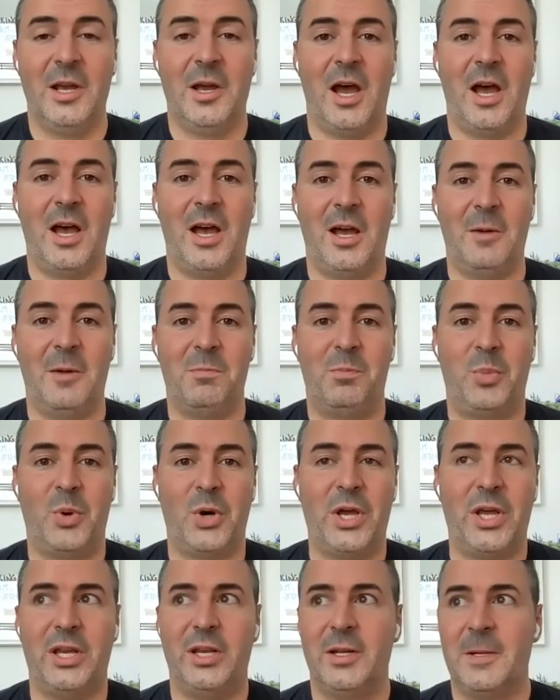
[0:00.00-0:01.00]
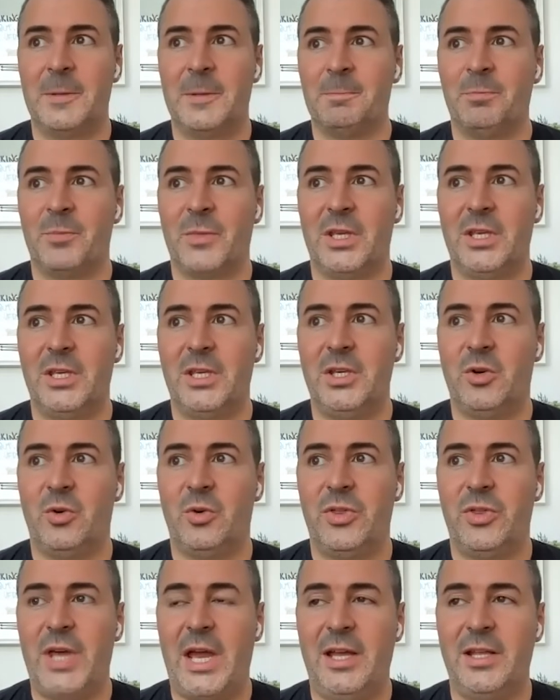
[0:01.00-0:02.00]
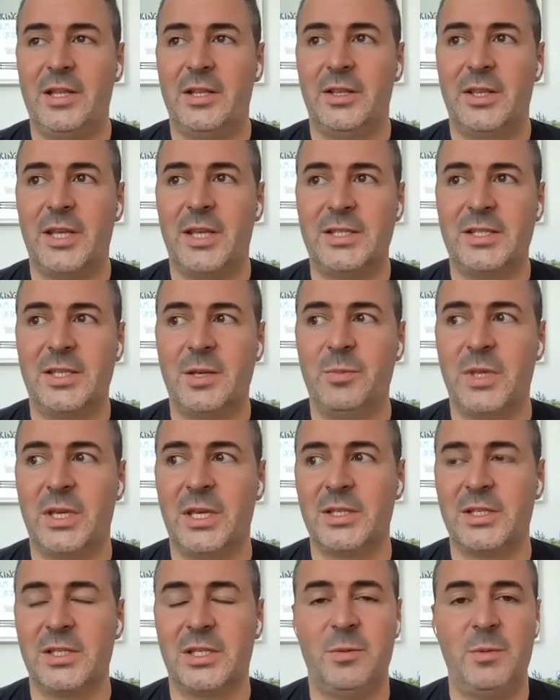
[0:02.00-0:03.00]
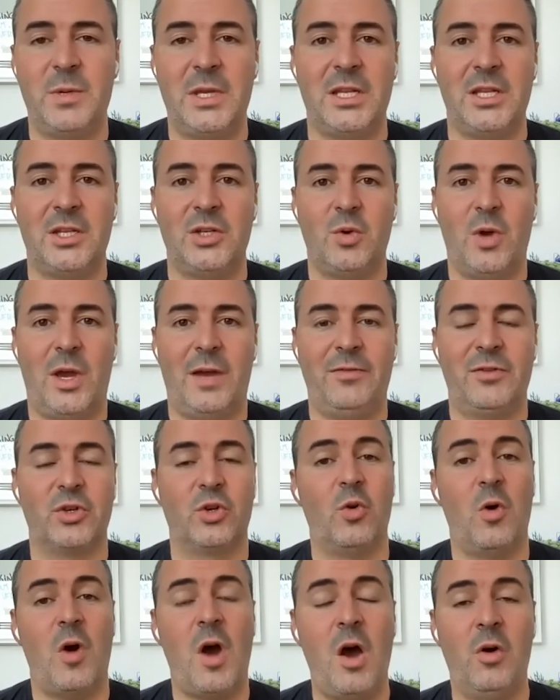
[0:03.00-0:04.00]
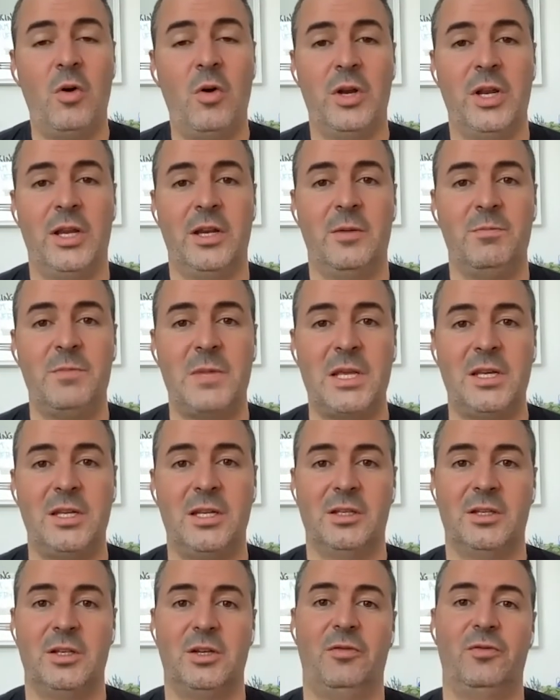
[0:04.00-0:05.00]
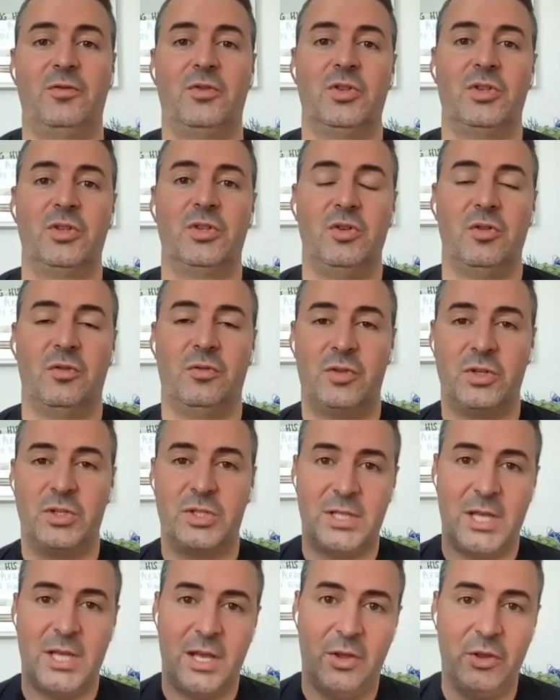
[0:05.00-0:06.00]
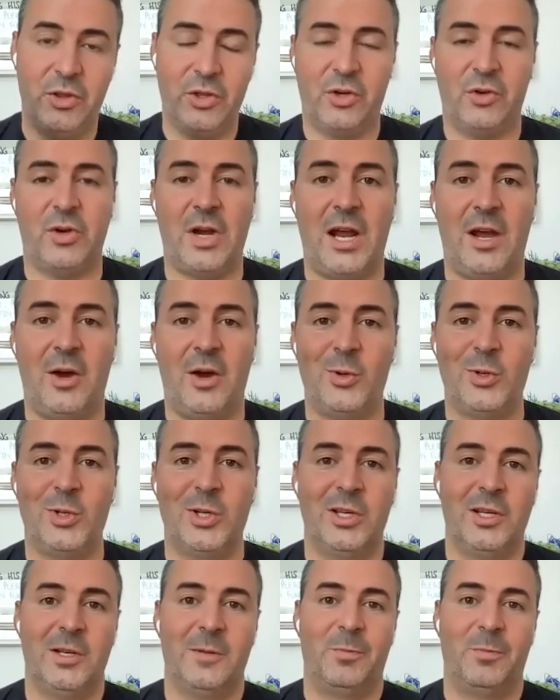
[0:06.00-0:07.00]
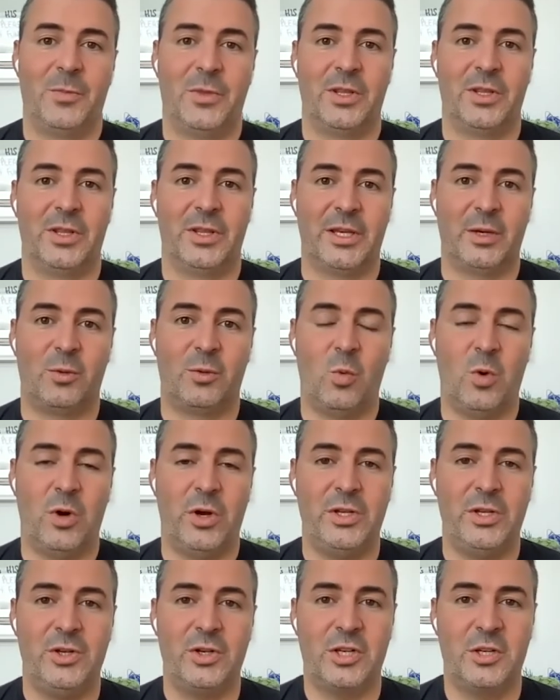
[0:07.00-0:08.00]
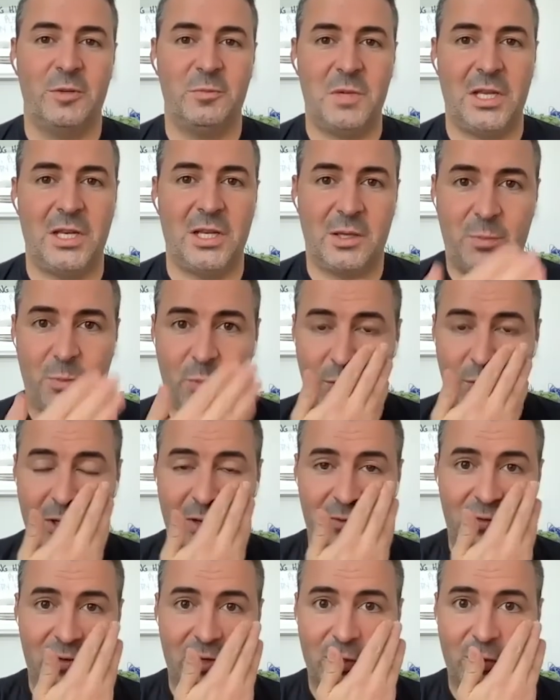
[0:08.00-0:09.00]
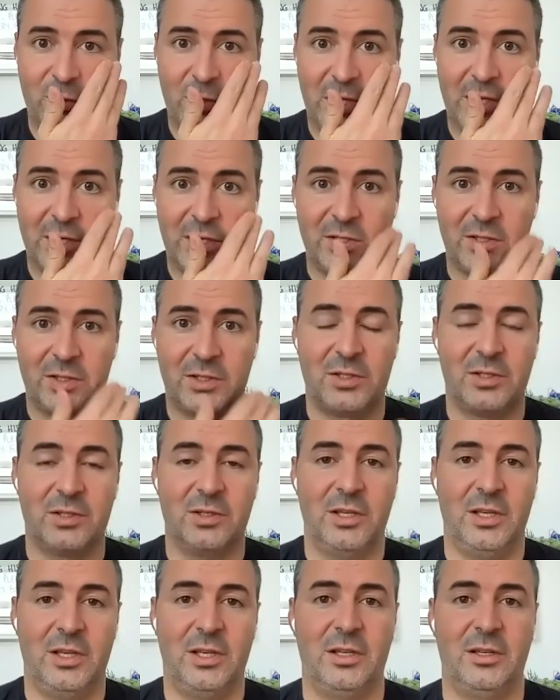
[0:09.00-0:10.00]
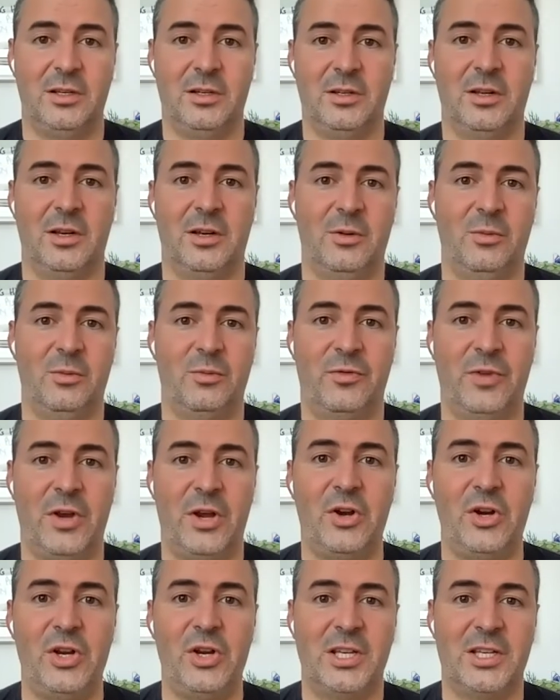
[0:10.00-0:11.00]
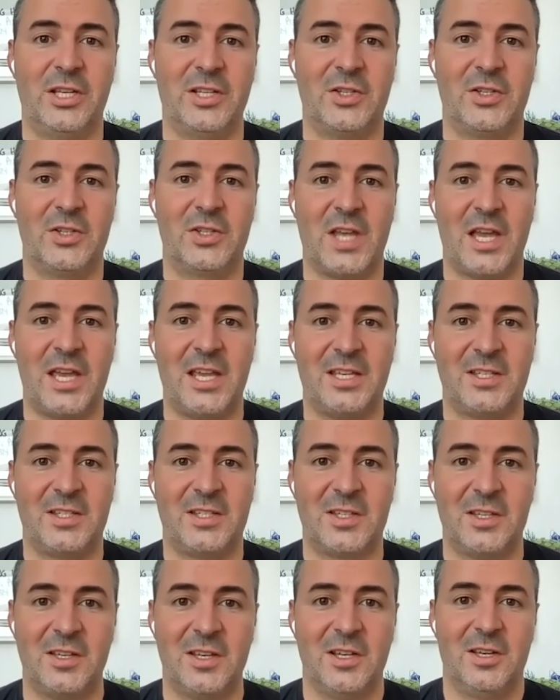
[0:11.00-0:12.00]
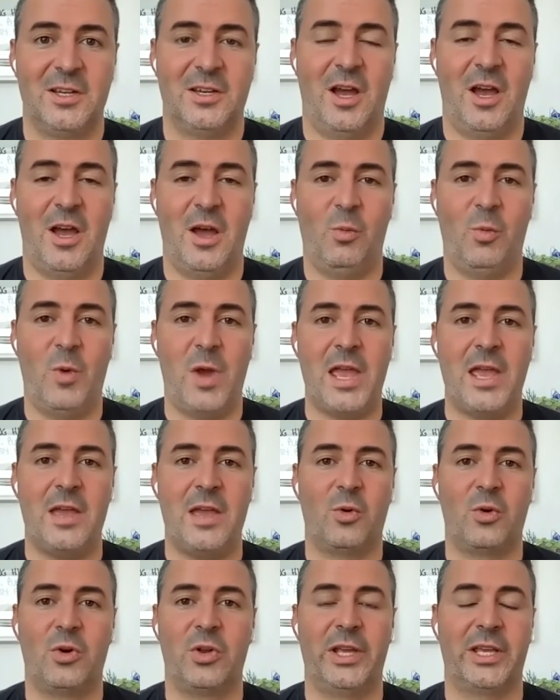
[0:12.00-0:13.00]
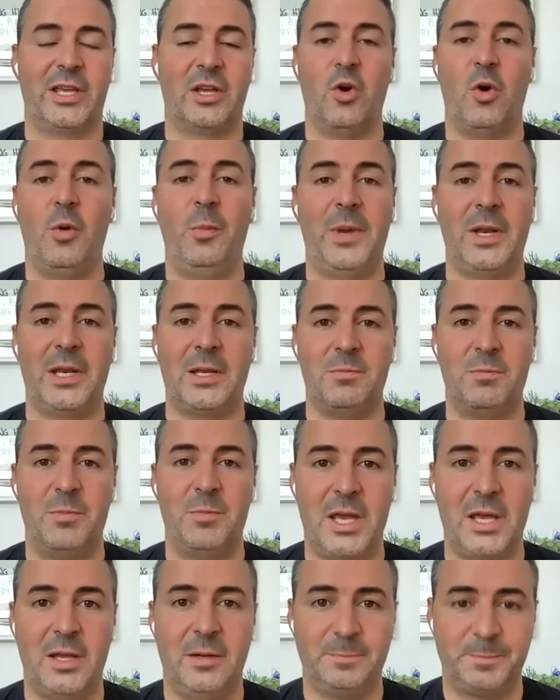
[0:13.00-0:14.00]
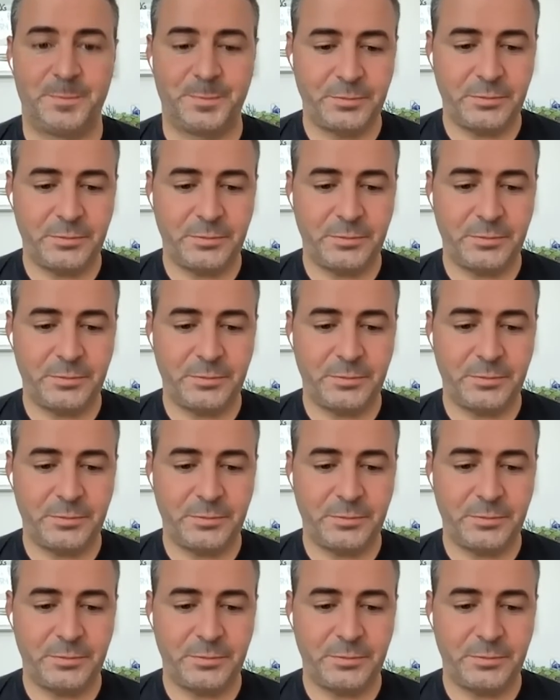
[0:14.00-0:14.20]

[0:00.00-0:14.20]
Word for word: Uh, but you know that that's something as a comedian you have to go out and immediately you have to you have to tell the crowd like what your comedic point of view is in a very concise uh, way or like an opening bit